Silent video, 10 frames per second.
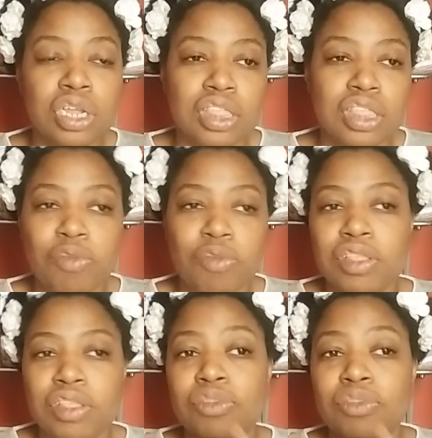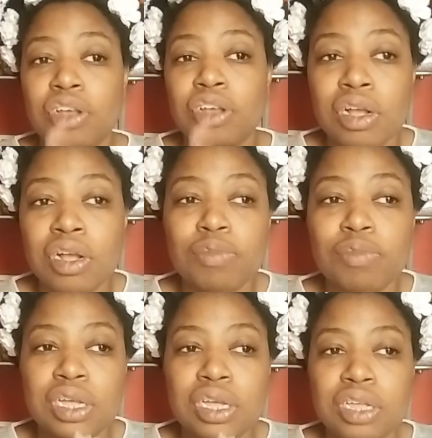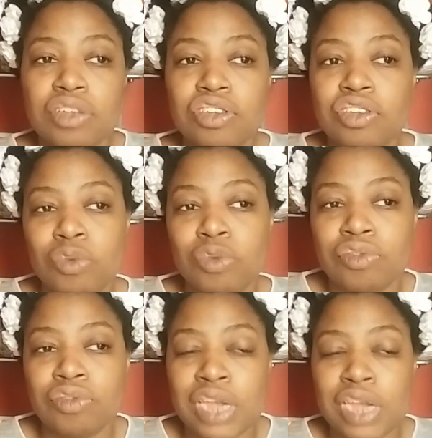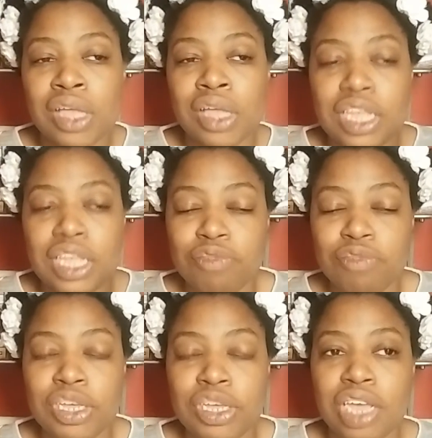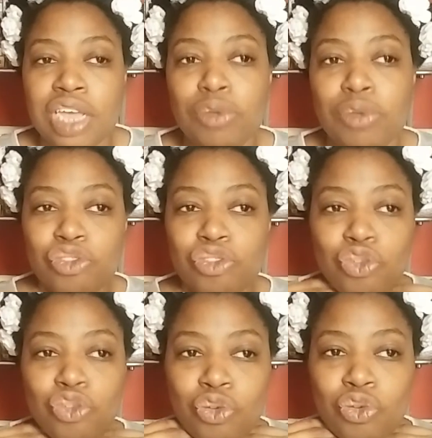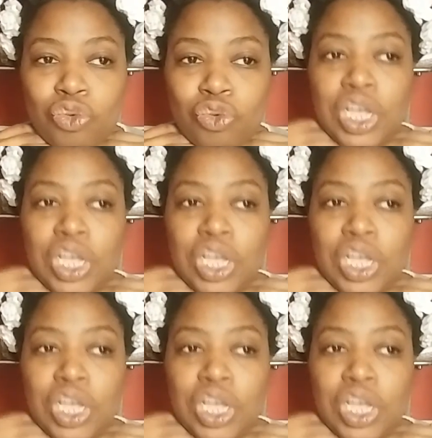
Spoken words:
they bring them to her because she's world renowned in being able to